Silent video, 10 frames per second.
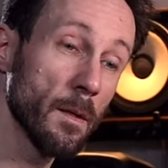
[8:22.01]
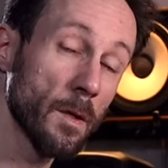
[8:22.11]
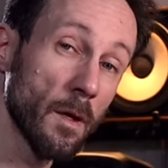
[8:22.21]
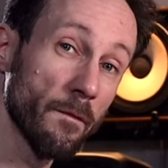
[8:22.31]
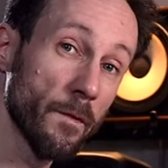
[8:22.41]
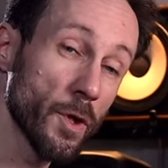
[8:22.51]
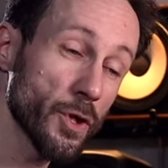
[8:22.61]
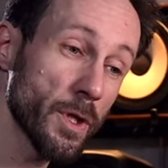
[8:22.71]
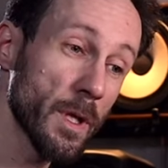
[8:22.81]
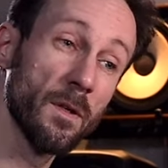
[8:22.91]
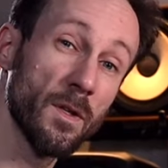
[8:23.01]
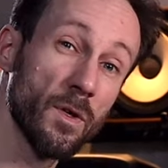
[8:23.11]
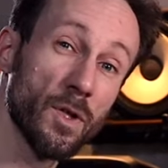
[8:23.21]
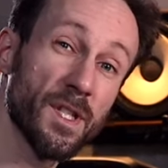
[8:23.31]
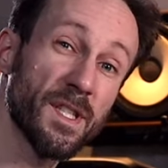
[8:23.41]
conversion
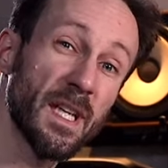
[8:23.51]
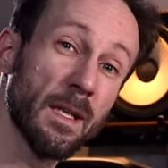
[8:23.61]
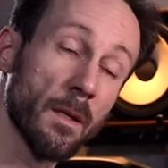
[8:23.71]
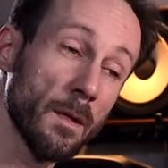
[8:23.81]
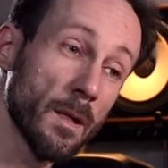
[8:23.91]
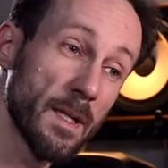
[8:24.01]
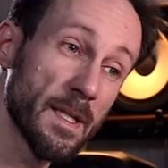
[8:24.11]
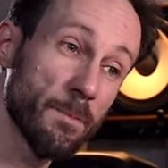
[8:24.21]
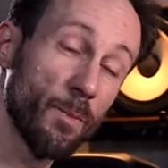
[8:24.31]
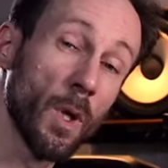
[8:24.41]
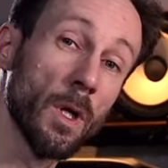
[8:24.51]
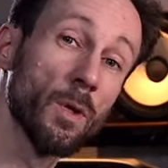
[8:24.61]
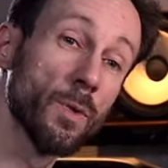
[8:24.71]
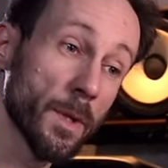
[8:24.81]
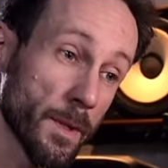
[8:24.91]
your signal is
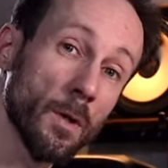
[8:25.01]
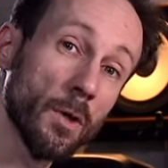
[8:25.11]
polluted